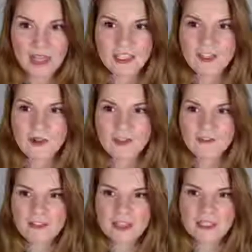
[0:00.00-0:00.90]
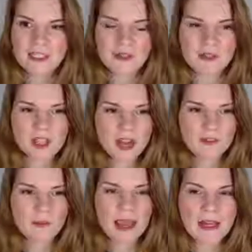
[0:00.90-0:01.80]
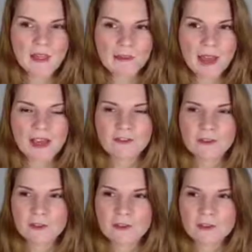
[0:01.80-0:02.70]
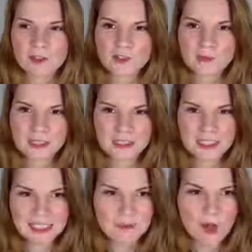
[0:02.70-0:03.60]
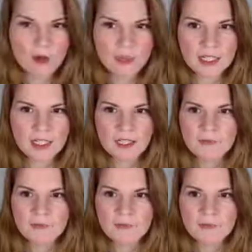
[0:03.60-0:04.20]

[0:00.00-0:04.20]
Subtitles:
And so I felt like it was kind of a pat on the back from the universe being like, keep going.